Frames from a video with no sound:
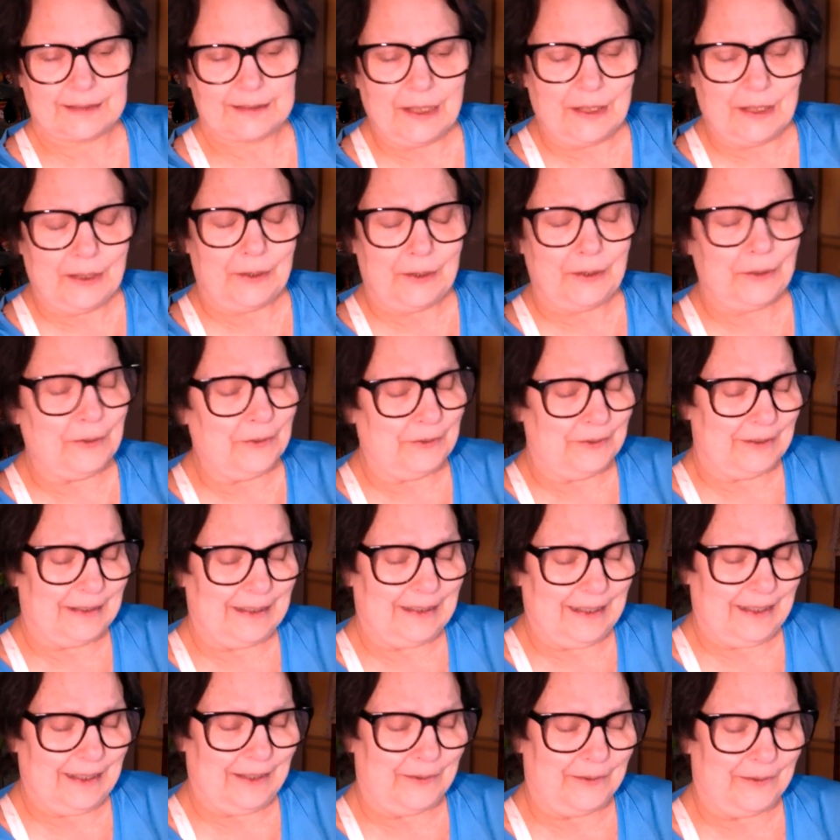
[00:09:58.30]
So
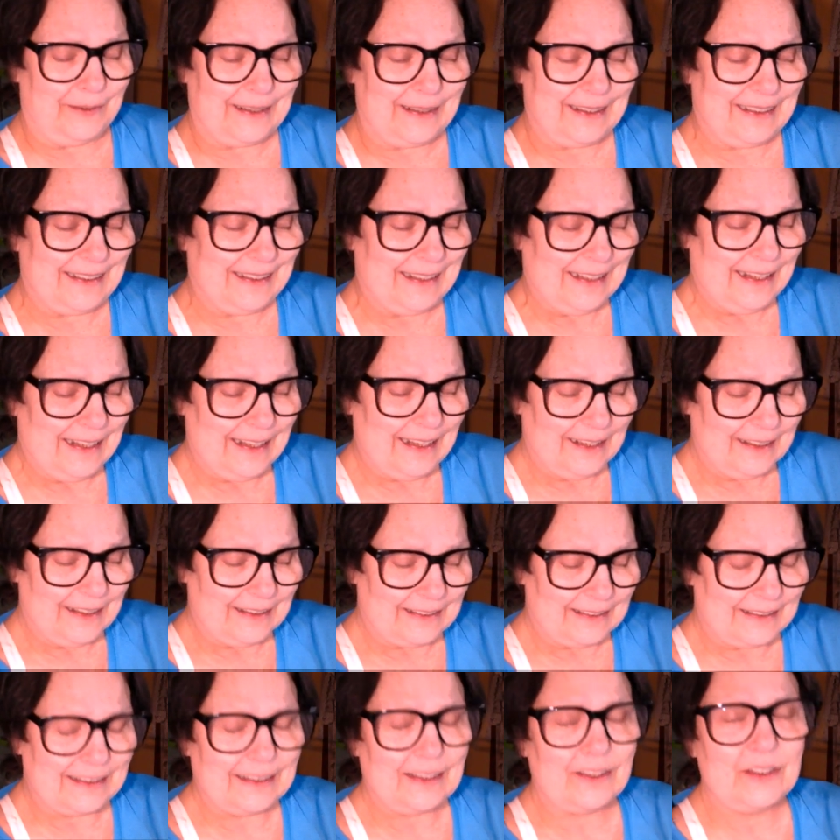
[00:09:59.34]
anyway,
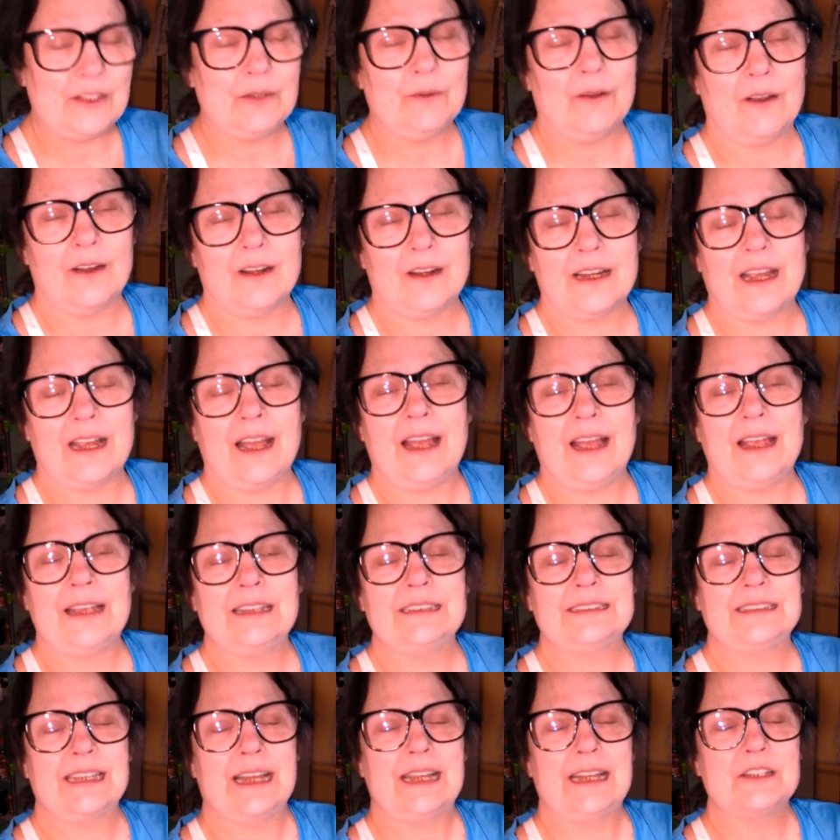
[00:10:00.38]
there you are, guys.
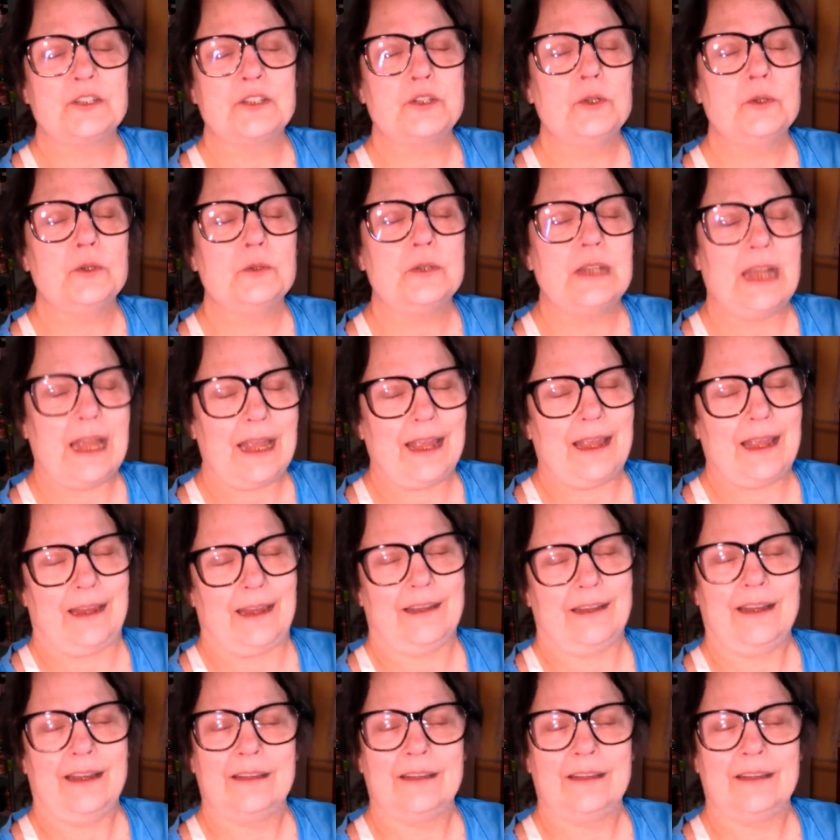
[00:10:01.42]
And today, and